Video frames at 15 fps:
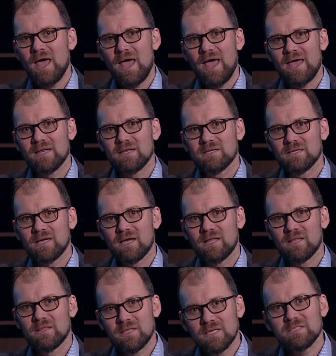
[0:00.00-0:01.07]
And
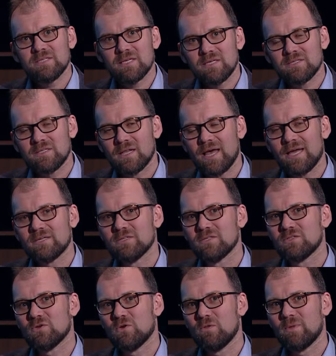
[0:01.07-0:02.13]
this is the latest
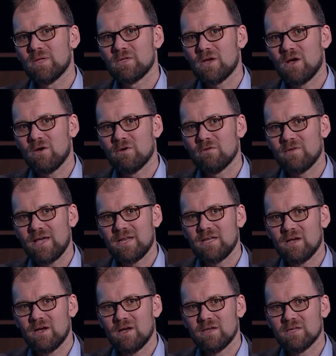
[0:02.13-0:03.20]
instalment of
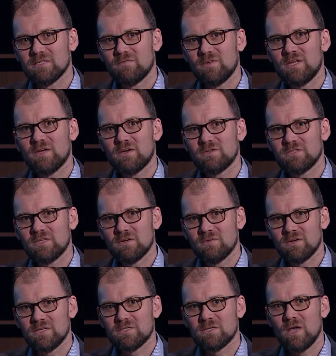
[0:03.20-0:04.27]
ADI's video
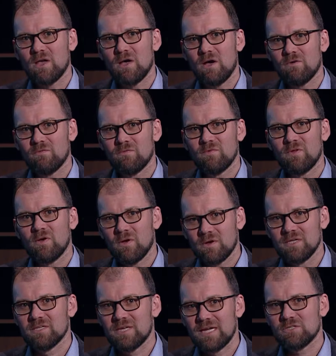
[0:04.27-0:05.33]
series on
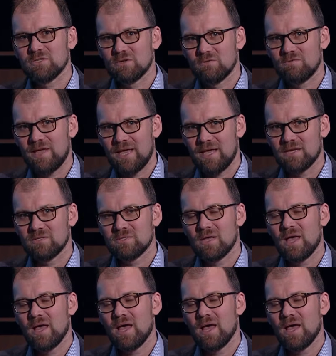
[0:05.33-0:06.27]
international affairs.